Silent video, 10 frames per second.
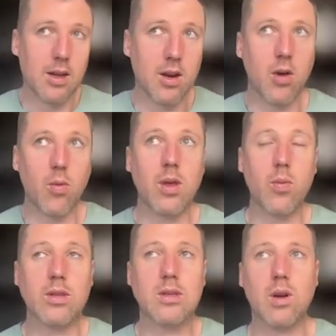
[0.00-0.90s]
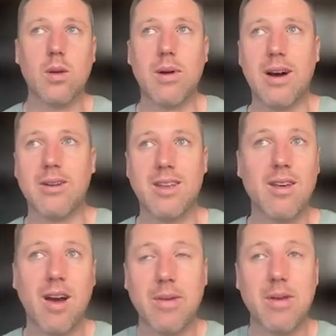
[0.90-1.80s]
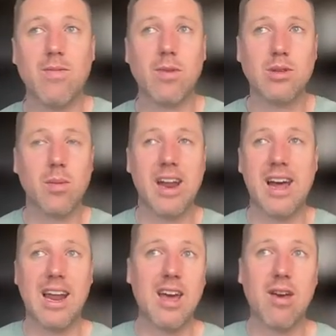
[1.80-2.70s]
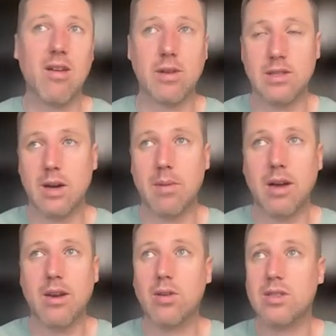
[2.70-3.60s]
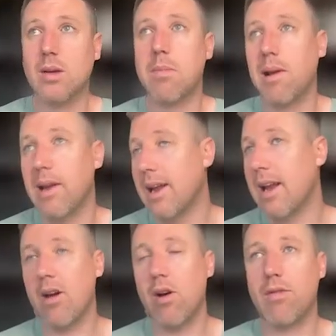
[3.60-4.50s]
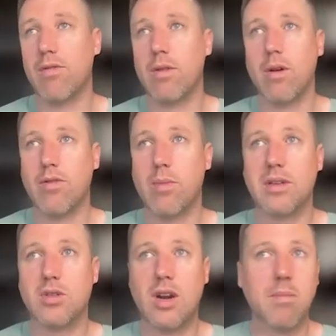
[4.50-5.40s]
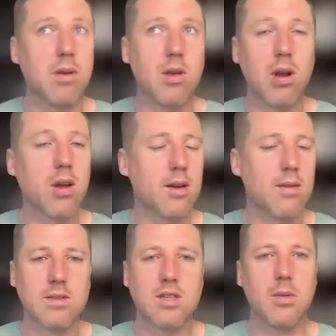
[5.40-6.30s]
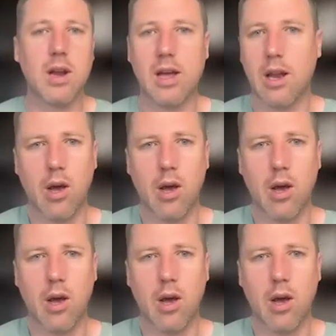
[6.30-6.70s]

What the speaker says: we talk about, I mean, we talk about LA there, for example. I know it's a completely off the beaten track, but you look at someone like